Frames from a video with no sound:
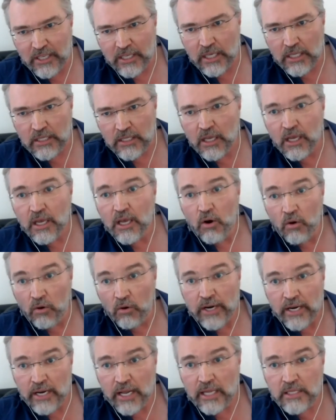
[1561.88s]
it, or
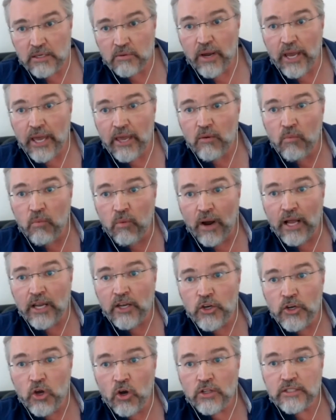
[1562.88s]
another way, while
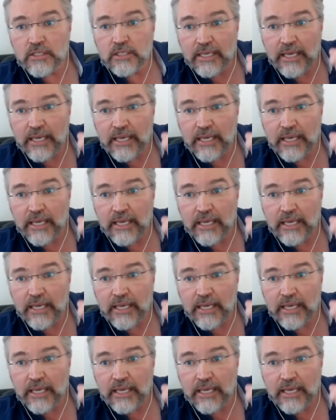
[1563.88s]
not